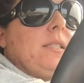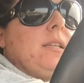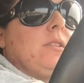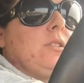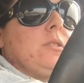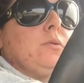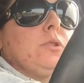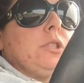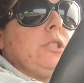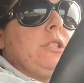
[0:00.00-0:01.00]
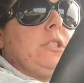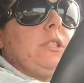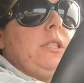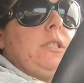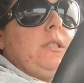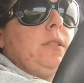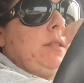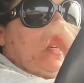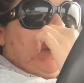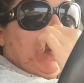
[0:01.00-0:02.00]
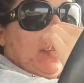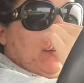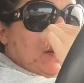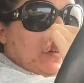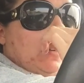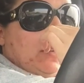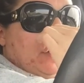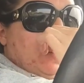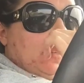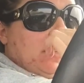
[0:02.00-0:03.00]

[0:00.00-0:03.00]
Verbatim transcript: they're so good. They really are.